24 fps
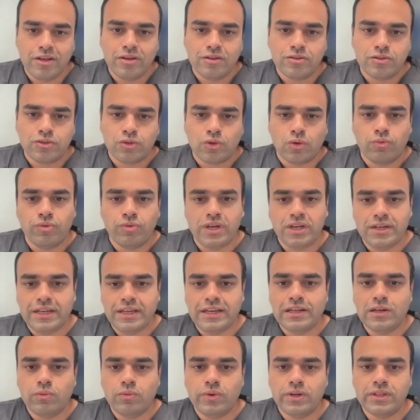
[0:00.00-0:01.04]
So we
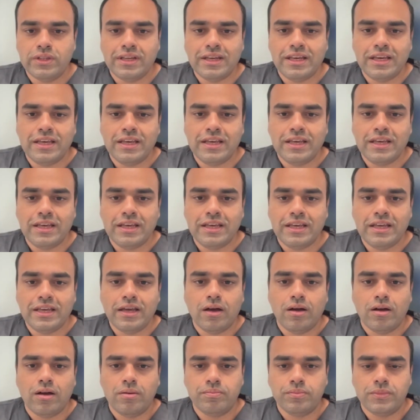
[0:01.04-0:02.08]
deal with
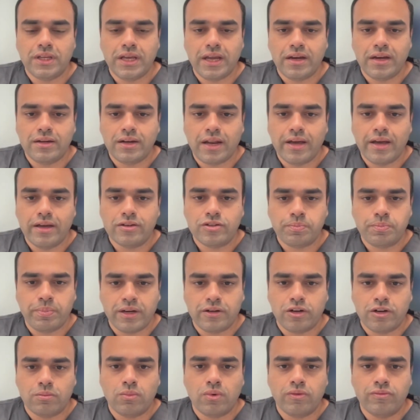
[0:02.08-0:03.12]
the entire
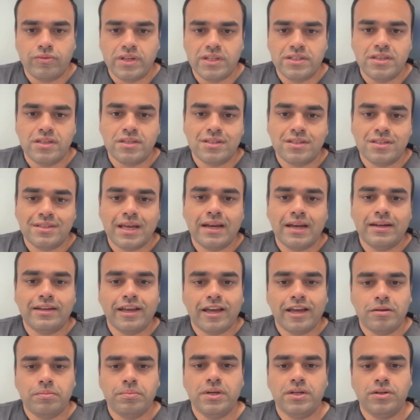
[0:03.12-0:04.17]
spectrum of diseases that
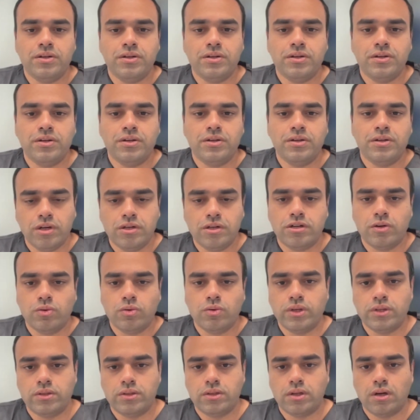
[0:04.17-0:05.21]
can be treated
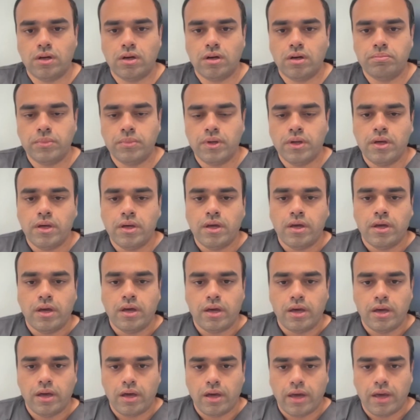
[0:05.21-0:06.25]
with
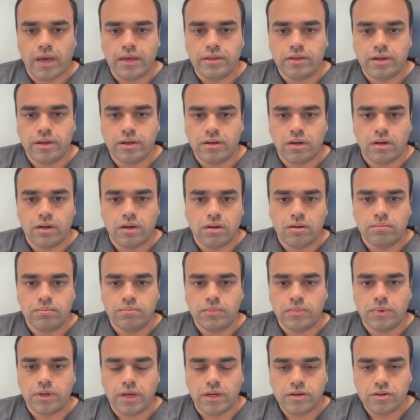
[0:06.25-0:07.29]
either
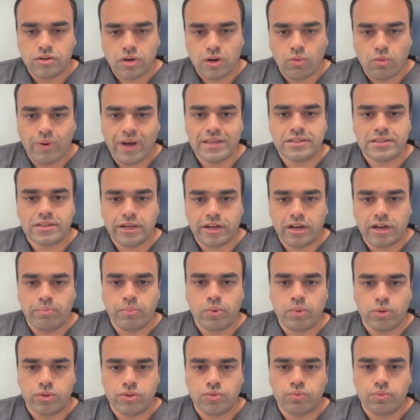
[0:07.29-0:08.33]
intravascular
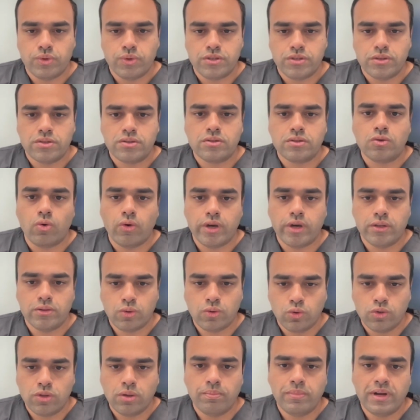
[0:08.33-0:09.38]
approach, which is going
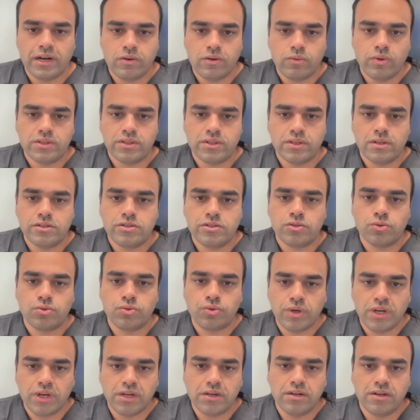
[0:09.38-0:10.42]
through the blood vessels to
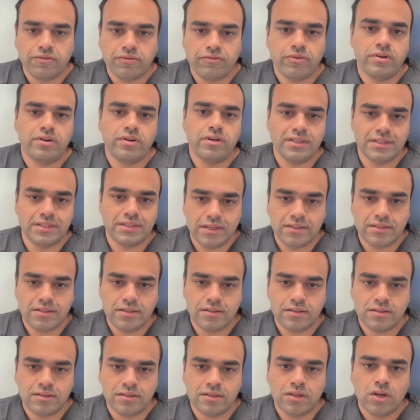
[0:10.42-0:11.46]
treat different
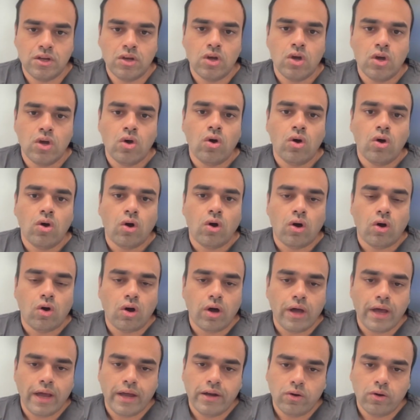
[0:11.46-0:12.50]
diseases.
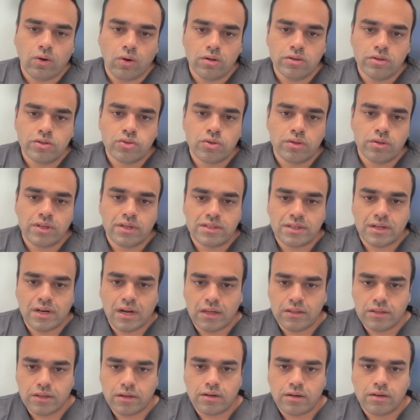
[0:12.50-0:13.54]
And also there's
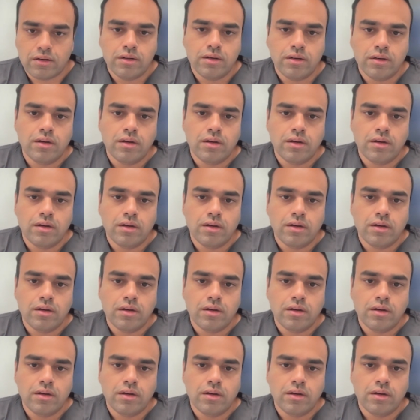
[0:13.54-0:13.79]
another